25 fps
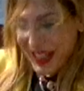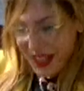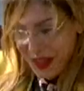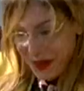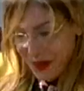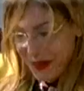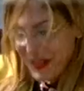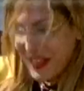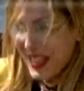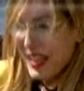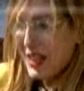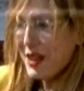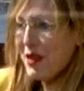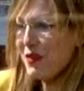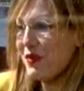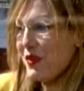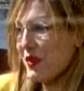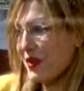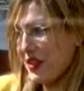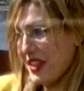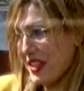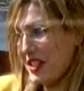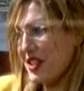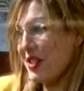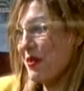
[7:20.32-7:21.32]
you, thank you for
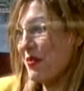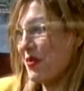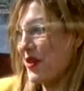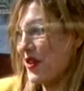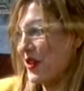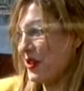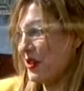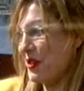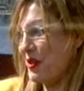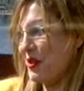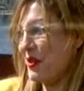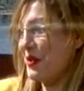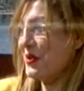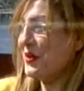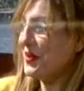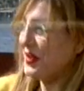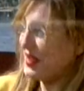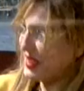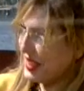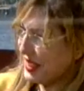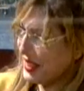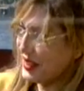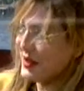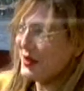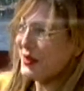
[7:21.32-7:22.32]
the teamwork too.
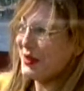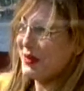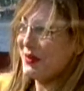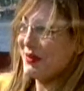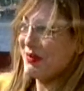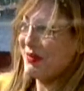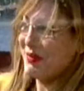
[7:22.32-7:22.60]
Thank you. Thank you.